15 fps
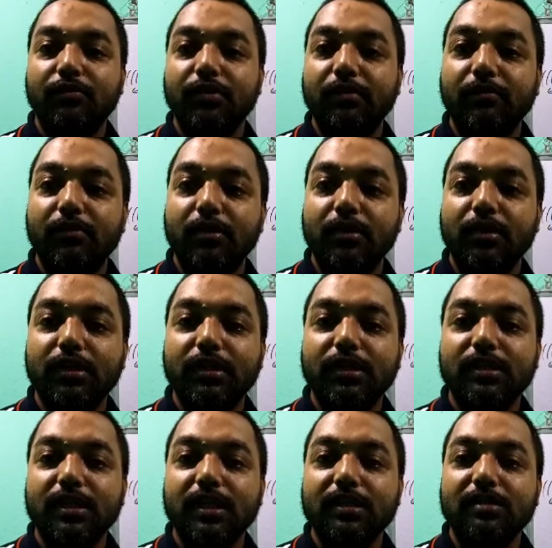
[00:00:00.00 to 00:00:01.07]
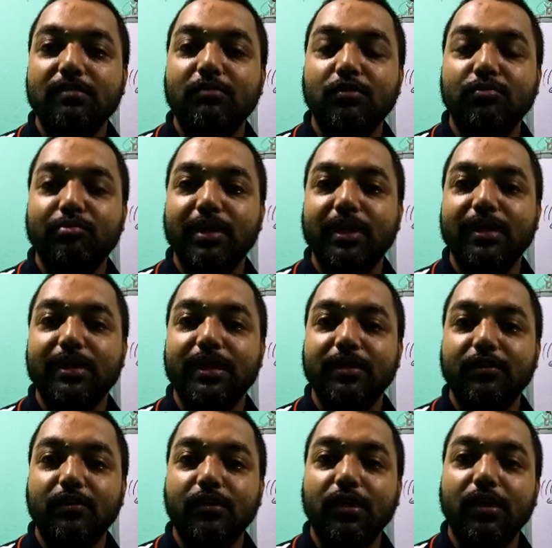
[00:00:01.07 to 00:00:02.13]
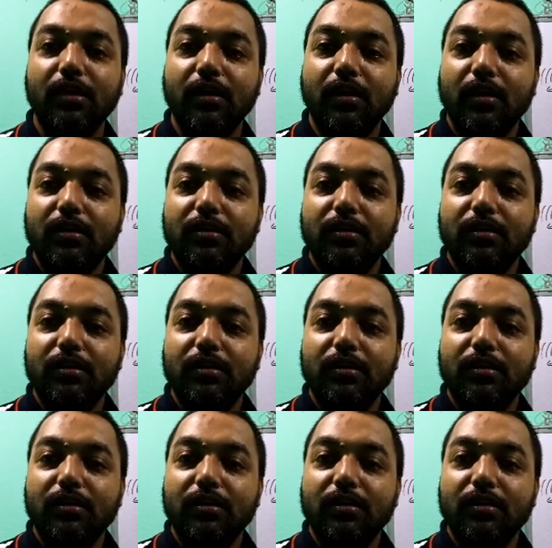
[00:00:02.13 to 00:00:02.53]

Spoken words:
We have already discussed about plate tectonic.